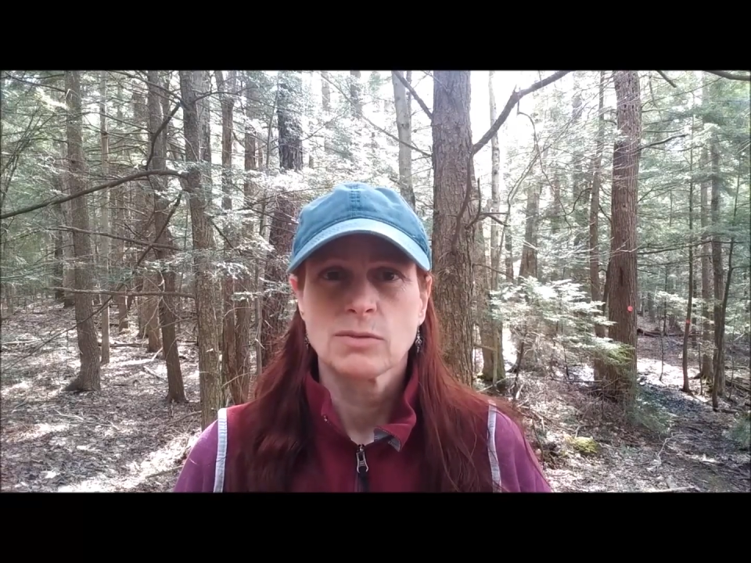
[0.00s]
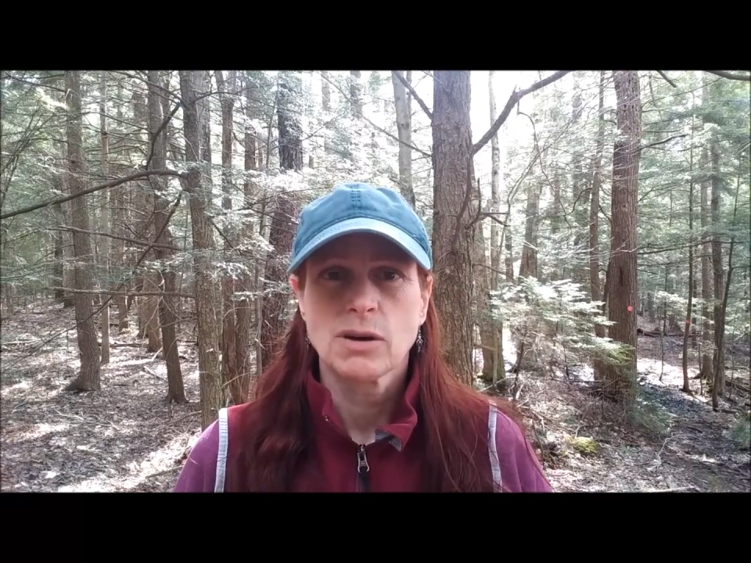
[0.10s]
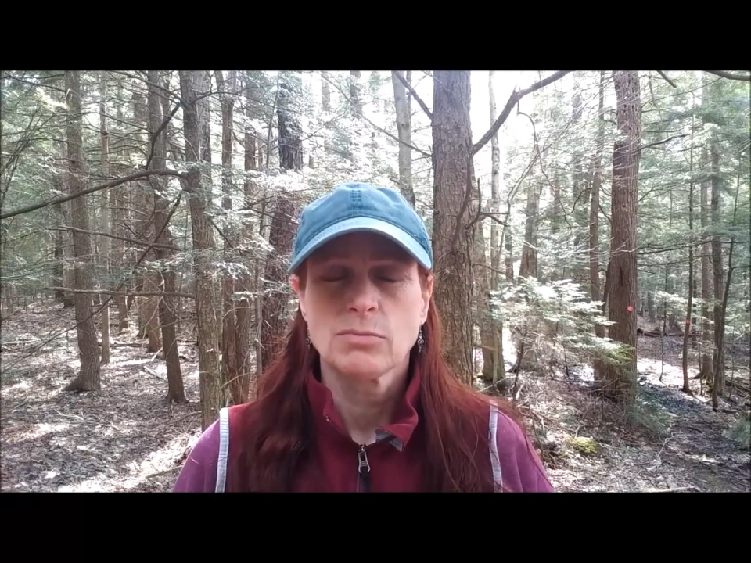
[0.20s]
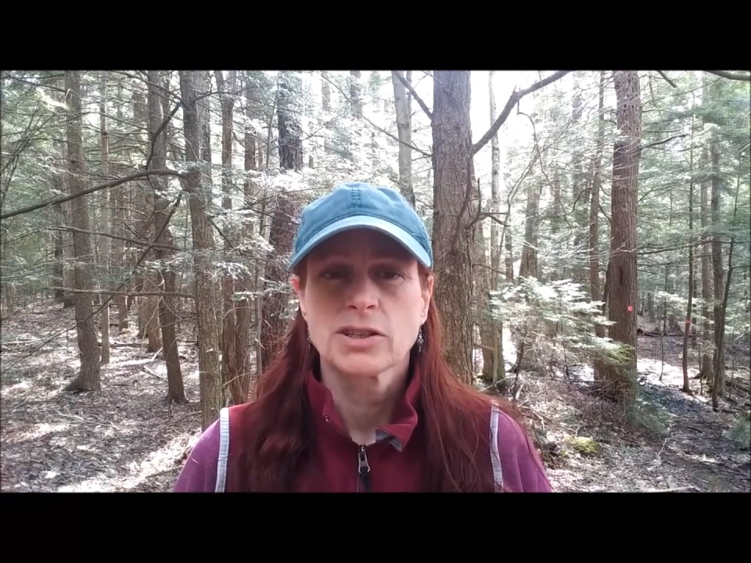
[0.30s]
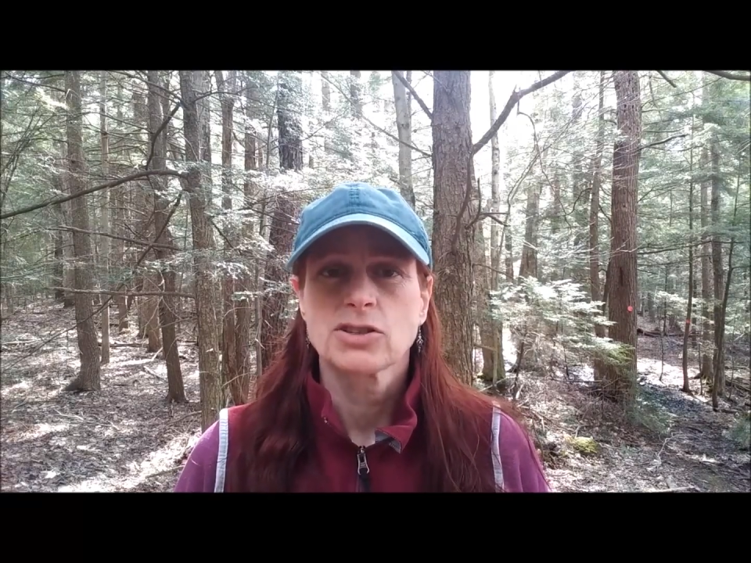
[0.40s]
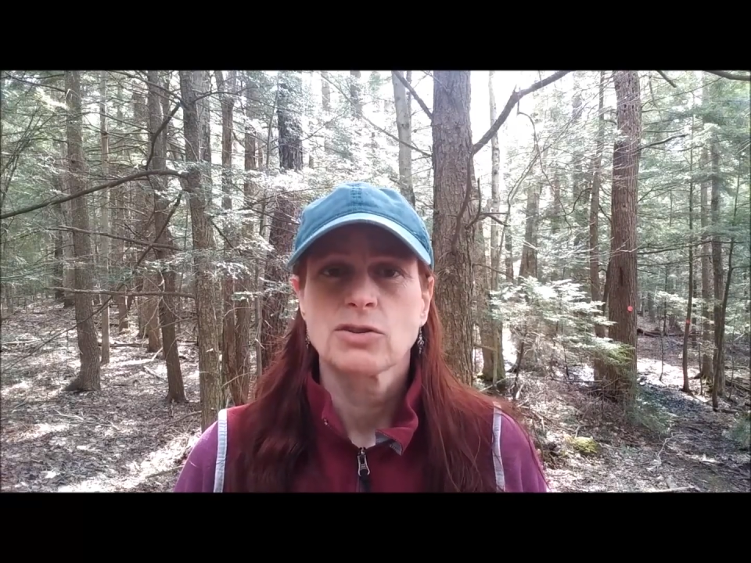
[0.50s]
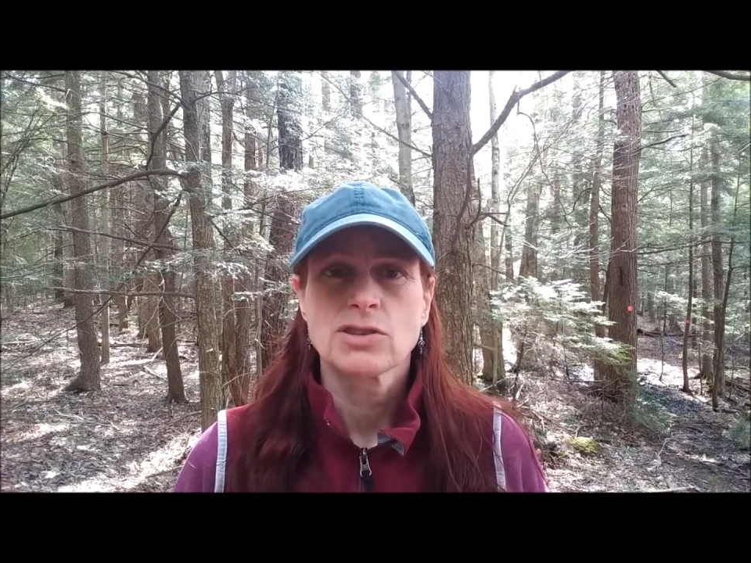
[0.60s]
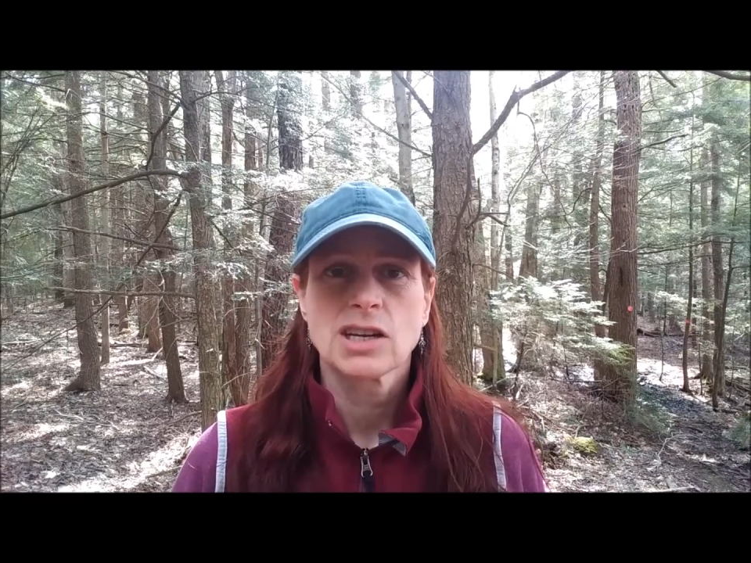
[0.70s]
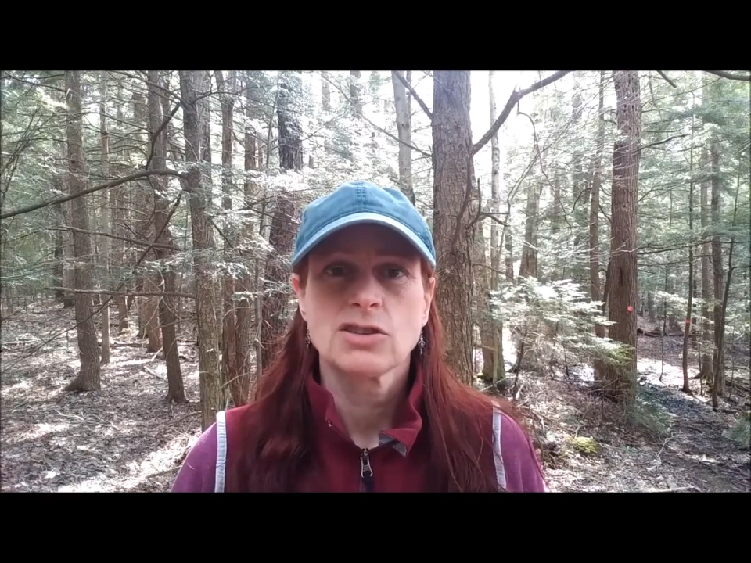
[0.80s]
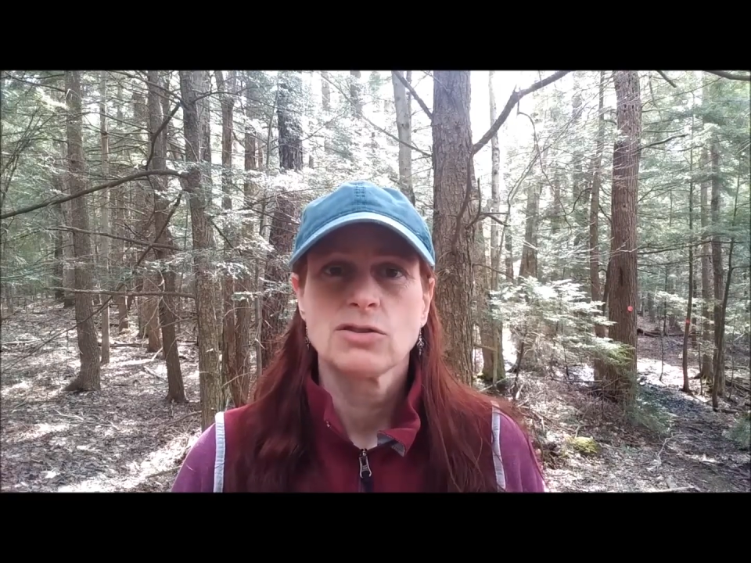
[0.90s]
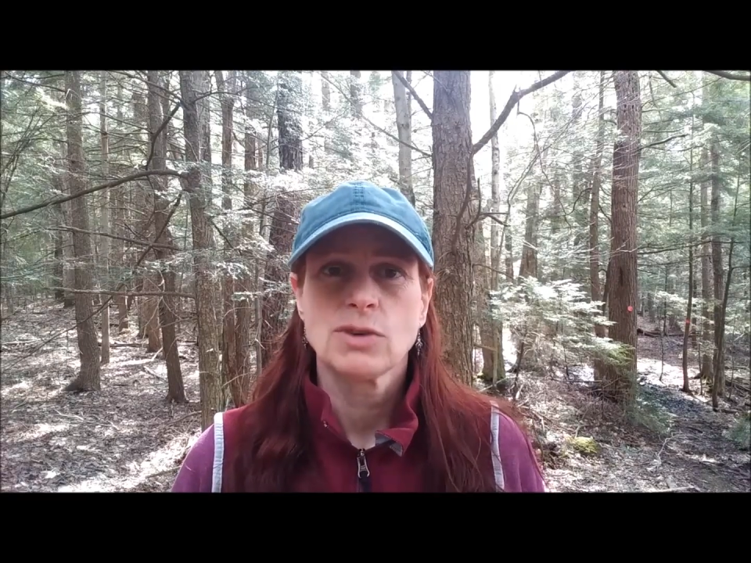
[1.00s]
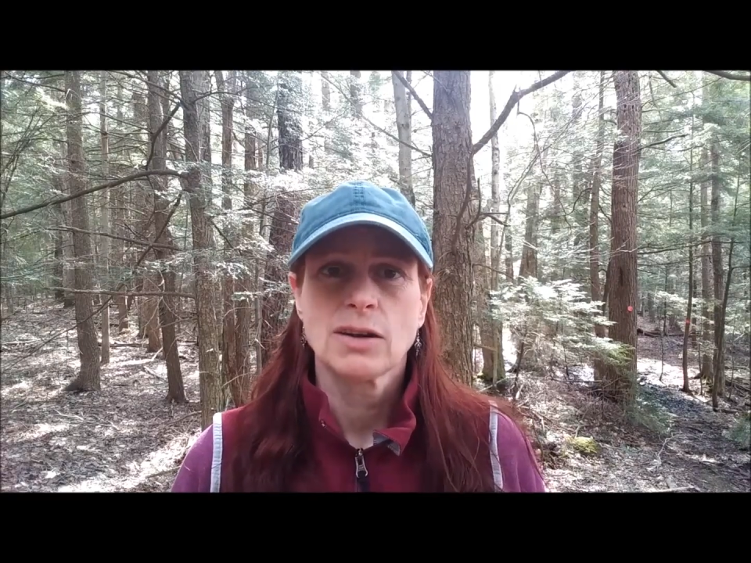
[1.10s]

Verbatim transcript: the public shows that I do,